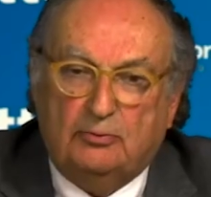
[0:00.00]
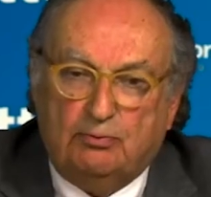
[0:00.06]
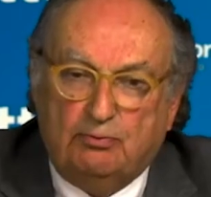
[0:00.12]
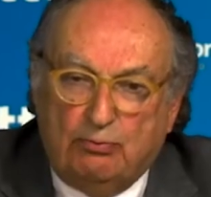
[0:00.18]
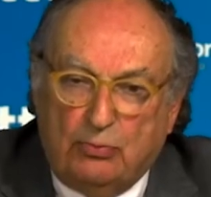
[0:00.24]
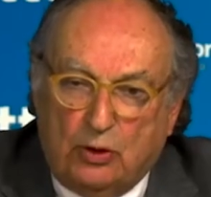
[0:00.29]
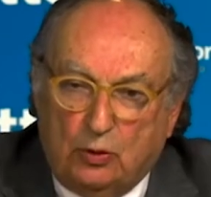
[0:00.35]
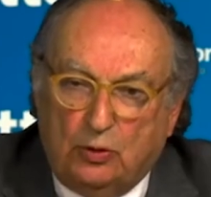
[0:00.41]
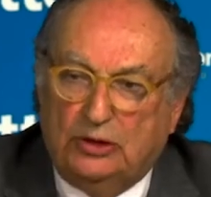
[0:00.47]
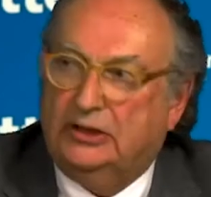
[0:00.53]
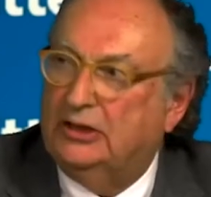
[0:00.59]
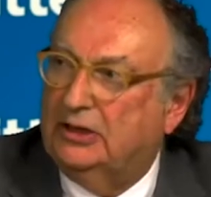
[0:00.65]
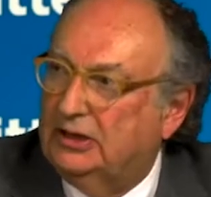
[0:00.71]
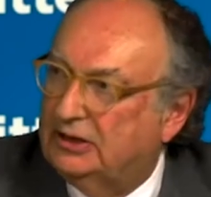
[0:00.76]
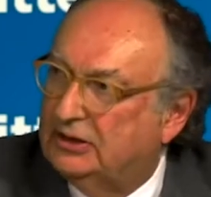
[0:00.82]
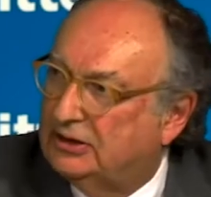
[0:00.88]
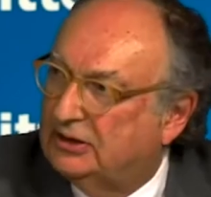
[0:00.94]

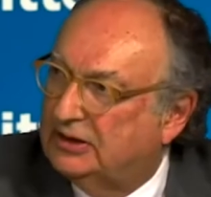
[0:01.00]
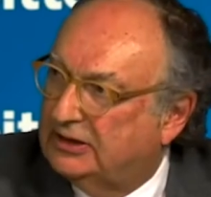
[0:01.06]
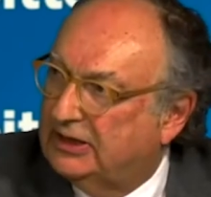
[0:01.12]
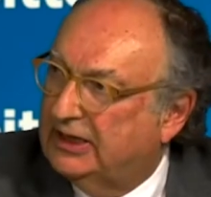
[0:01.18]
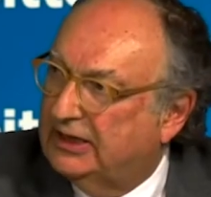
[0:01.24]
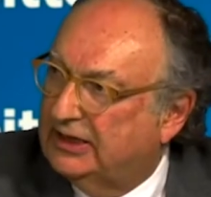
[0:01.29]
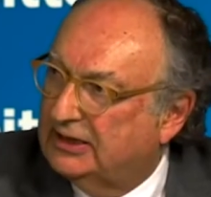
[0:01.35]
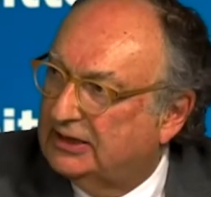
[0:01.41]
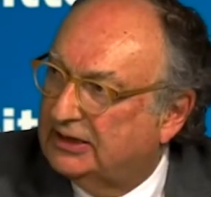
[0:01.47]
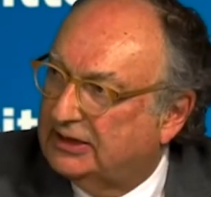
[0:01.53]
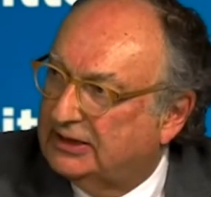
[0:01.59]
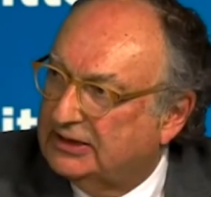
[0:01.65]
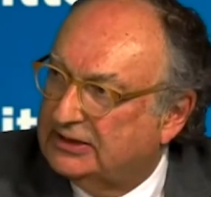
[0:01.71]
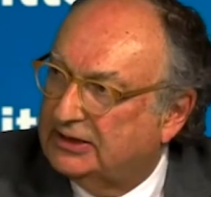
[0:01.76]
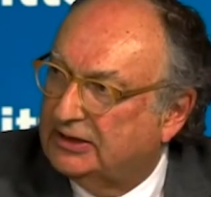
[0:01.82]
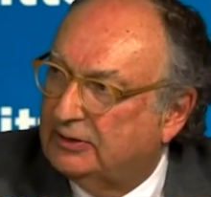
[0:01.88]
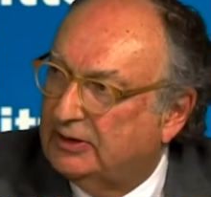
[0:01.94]
molded to take into
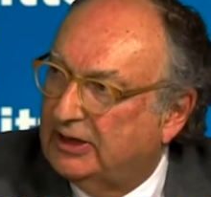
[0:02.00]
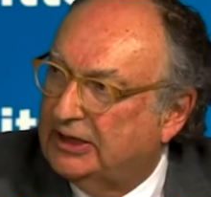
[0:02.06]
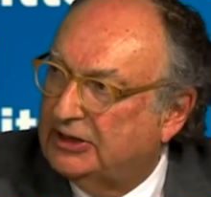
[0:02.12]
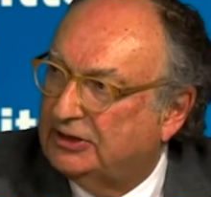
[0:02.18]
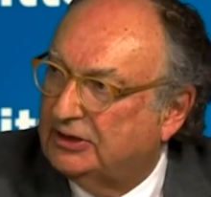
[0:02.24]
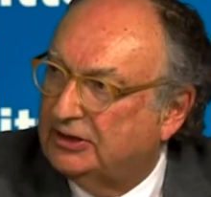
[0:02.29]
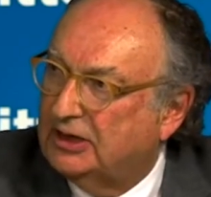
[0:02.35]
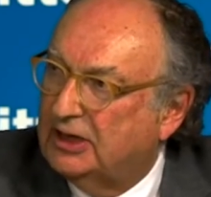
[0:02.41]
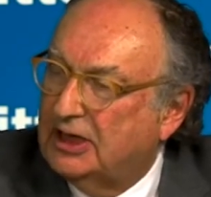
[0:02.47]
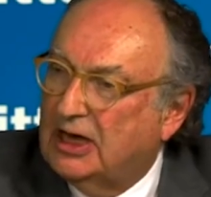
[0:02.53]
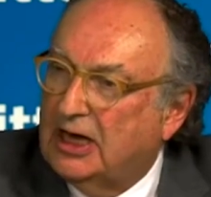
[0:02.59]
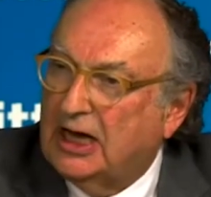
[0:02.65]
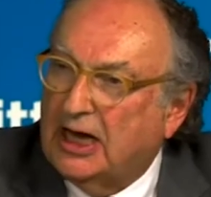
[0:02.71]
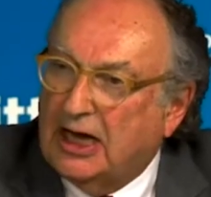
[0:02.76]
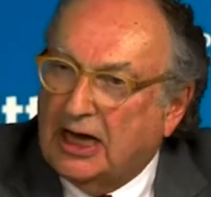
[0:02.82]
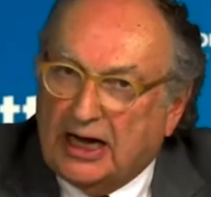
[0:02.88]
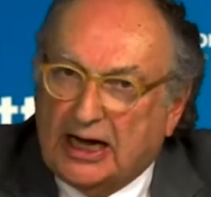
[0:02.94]
consideration
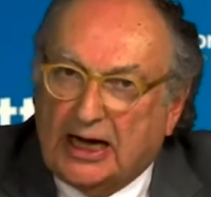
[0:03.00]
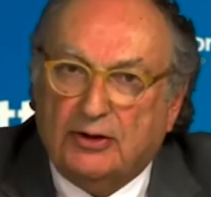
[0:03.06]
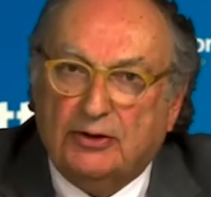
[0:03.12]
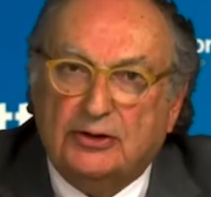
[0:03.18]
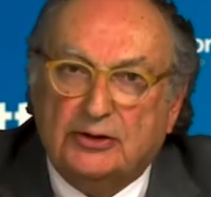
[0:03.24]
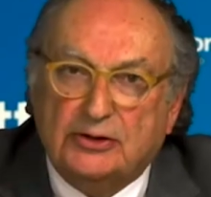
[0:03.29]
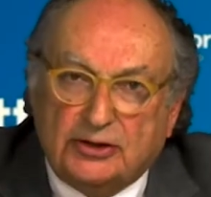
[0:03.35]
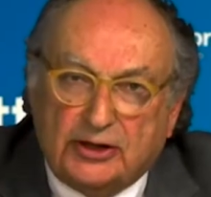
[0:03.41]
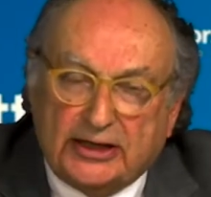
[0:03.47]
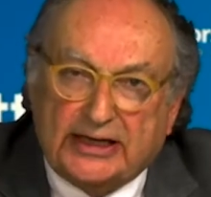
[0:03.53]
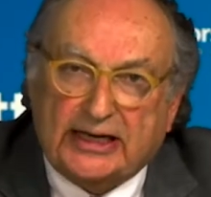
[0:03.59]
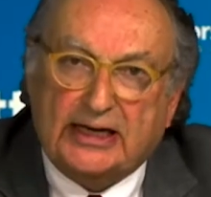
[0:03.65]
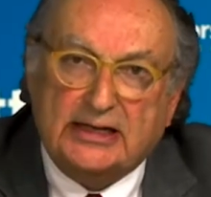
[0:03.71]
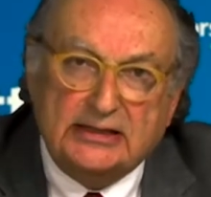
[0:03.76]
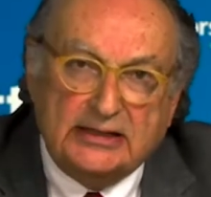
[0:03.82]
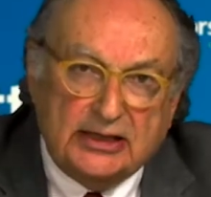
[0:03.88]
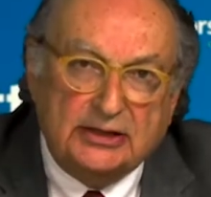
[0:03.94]
uh, how those
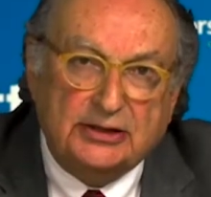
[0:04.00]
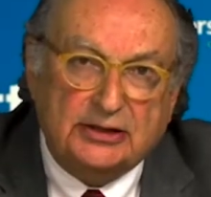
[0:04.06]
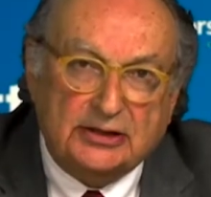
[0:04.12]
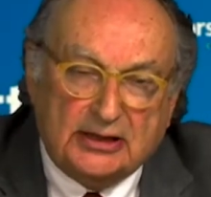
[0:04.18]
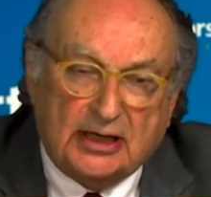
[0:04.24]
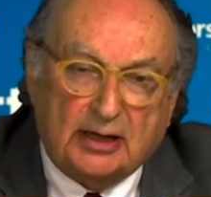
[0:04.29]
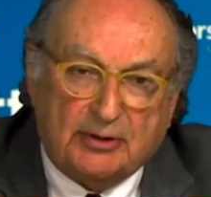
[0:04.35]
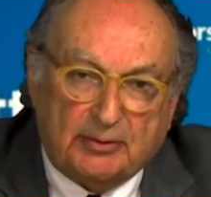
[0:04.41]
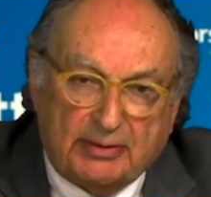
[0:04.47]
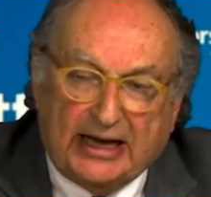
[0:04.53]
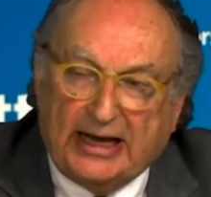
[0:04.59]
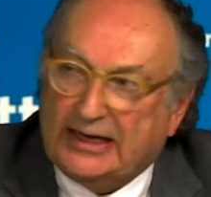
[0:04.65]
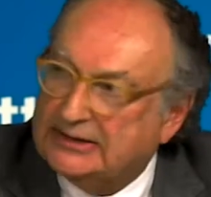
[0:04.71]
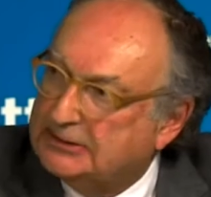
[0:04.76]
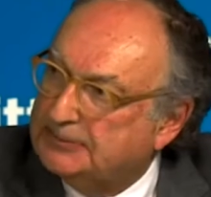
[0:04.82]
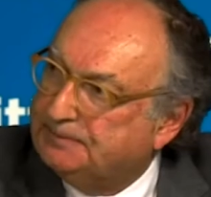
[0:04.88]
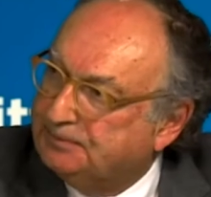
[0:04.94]
organizations come to
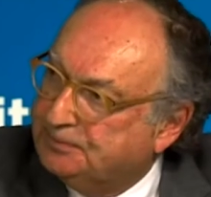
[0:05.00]
pass.